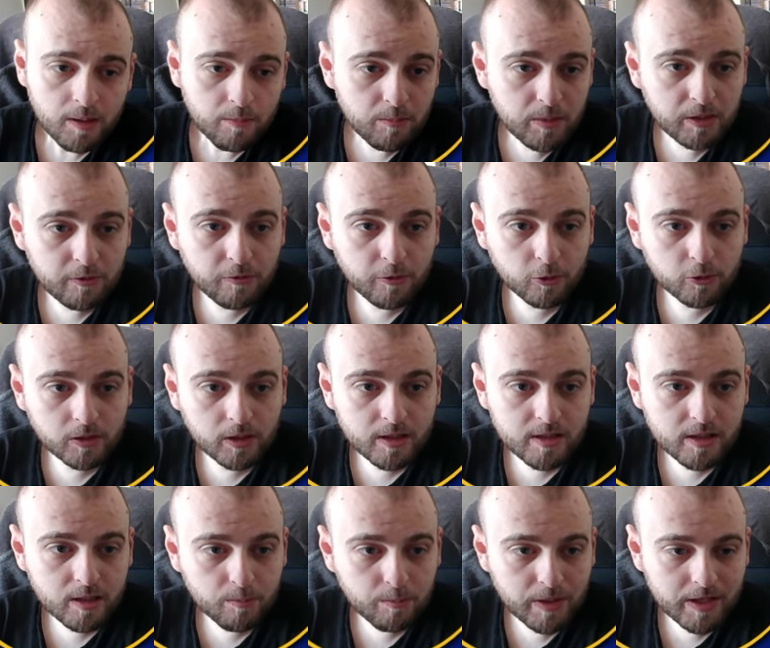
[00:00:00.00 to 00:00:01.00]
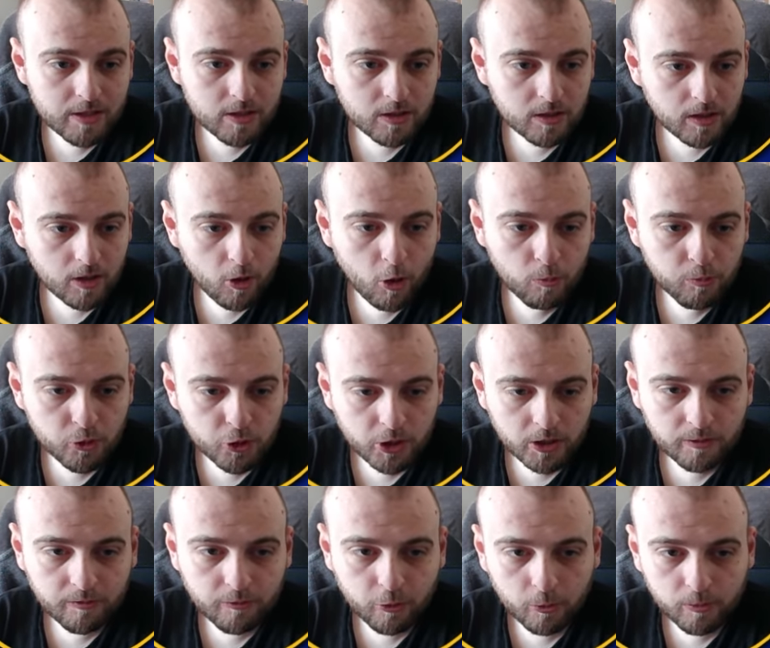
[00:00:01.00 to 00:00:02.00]
Midfielders, the best
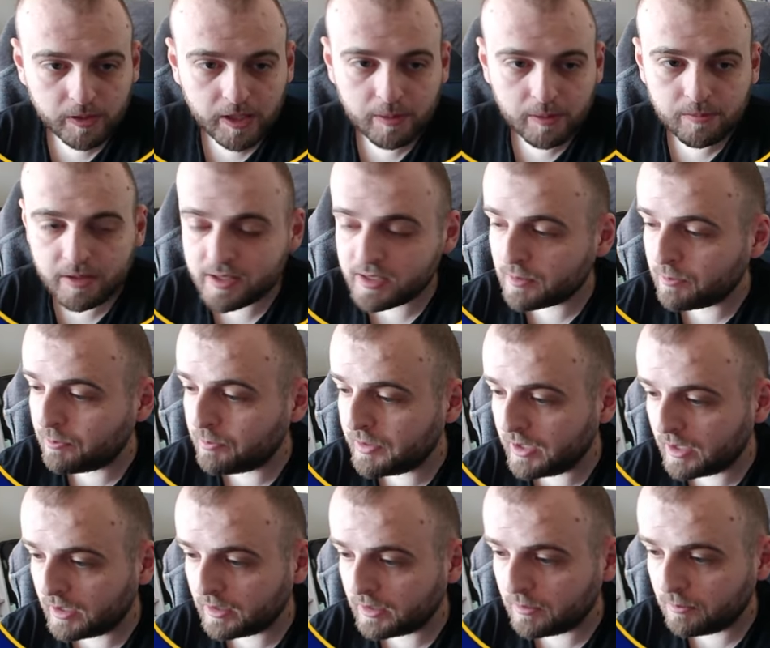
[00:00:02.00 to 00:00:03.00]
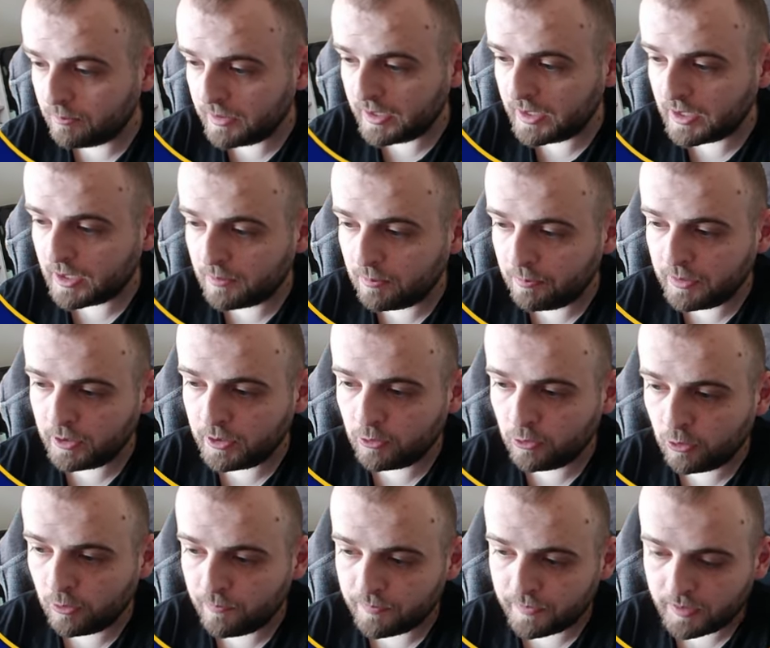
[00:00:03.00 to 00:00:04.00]
option from them disappeared, being
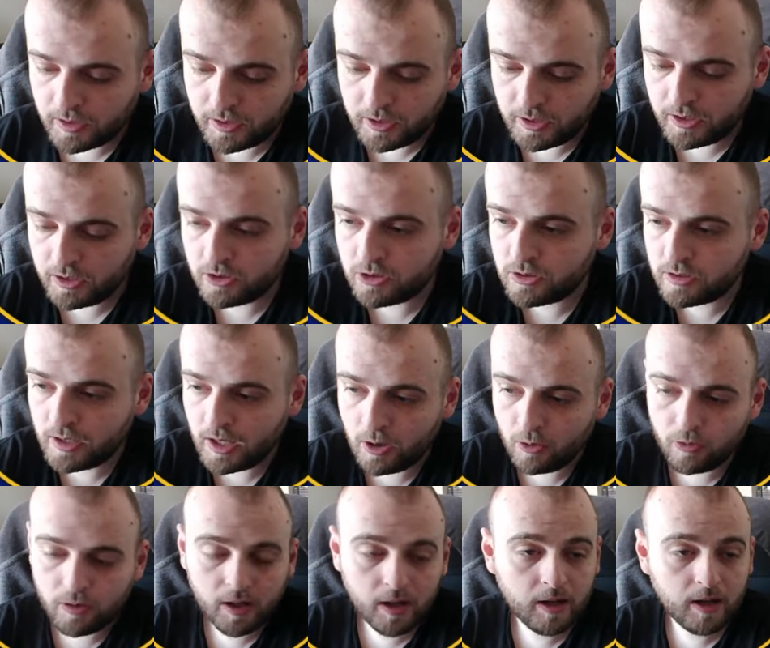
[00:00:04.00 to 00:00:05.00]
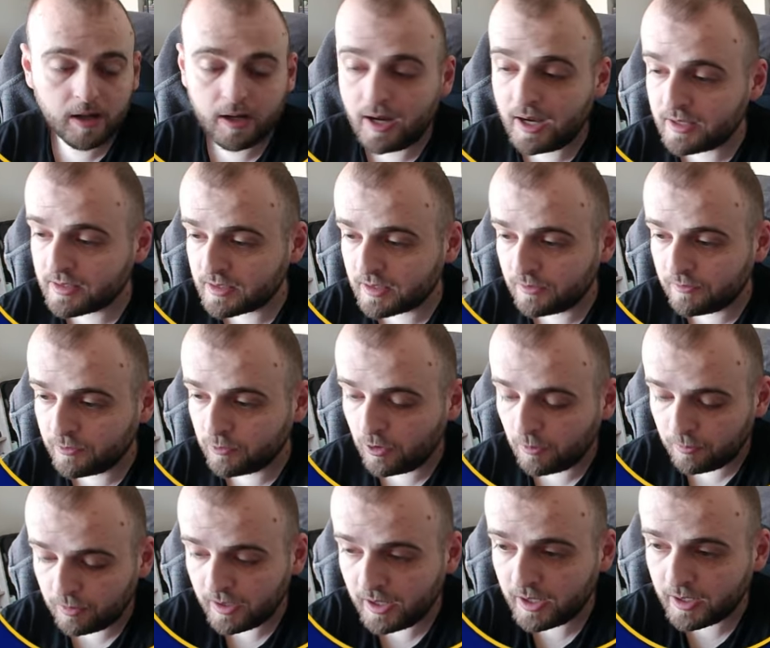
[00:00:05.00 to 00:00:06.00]
Pino. He is now Aston Villa
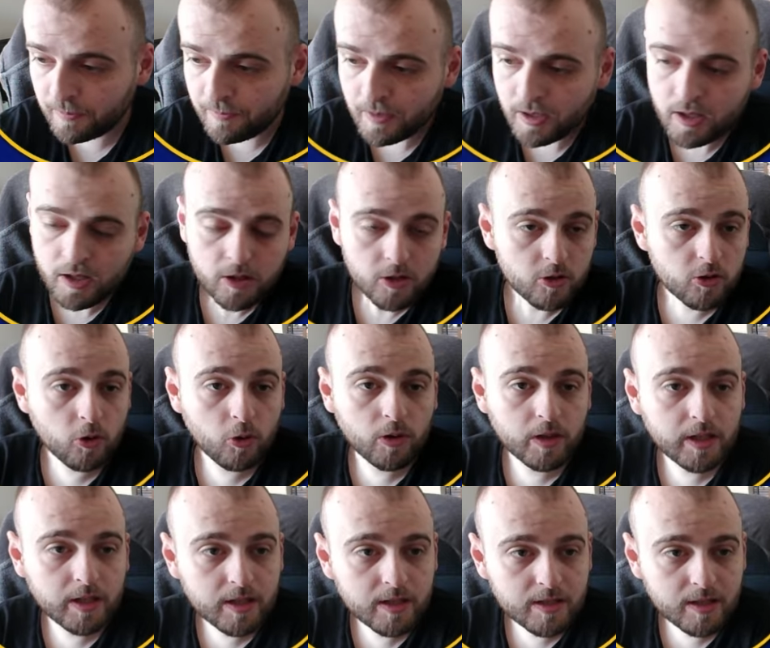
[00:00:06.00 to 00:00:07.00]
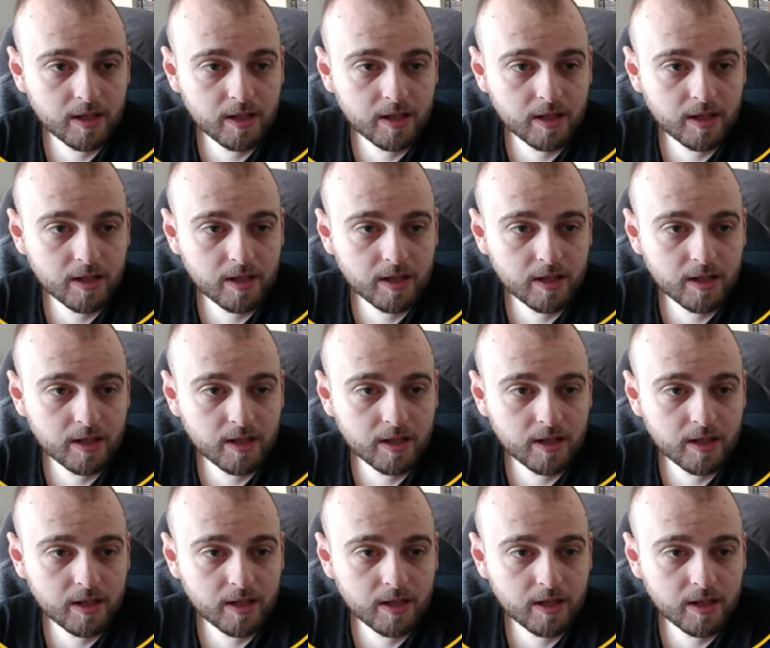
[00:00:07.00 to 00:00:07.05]
player, so he's